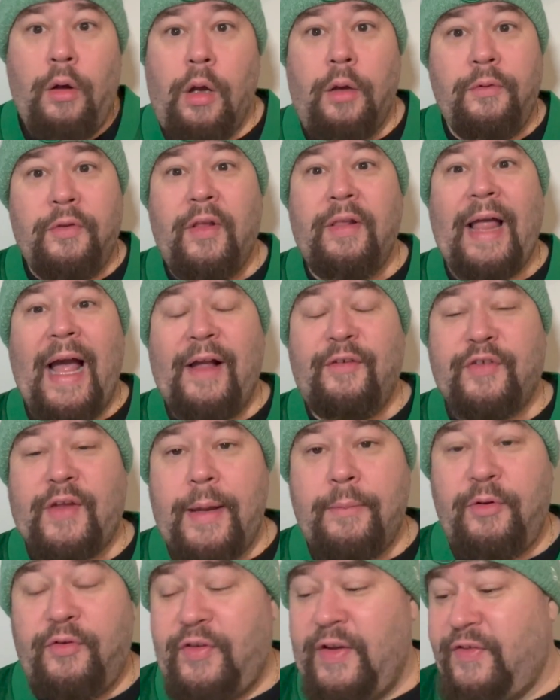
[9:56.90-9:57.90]
the last
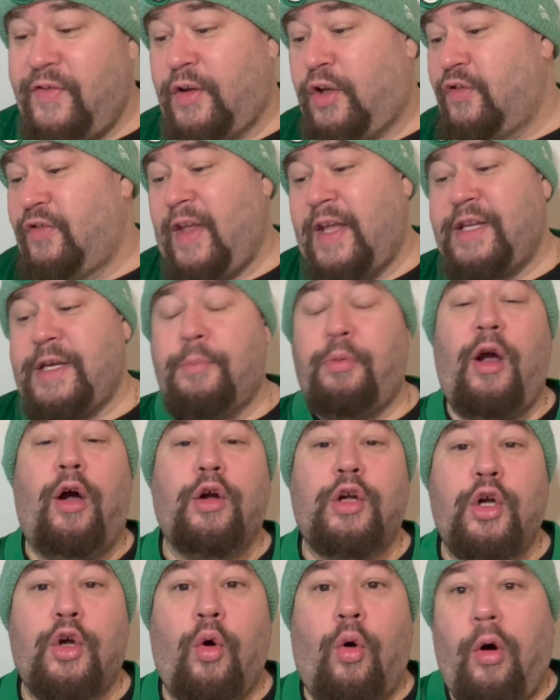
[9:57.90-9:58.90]
game of the season, because A.J. Brown
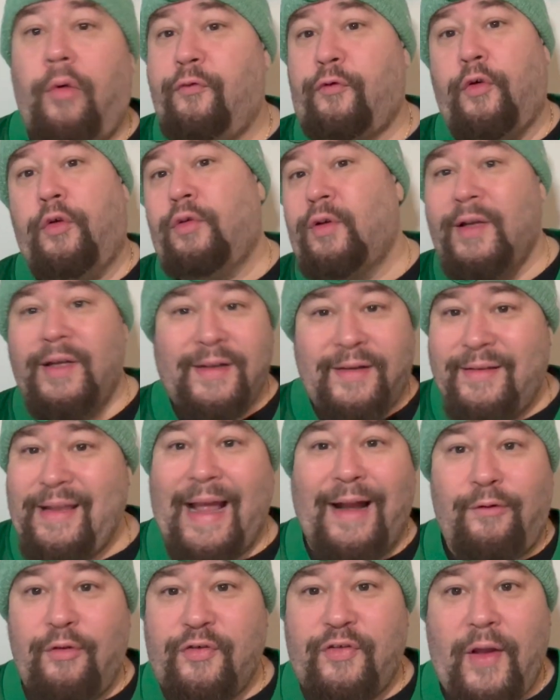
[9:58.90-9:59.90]
could go off for
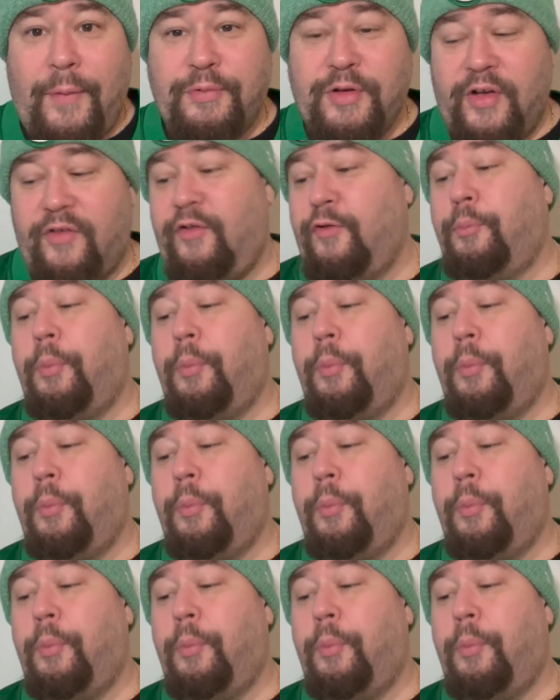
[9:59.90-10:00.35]
10 receptions.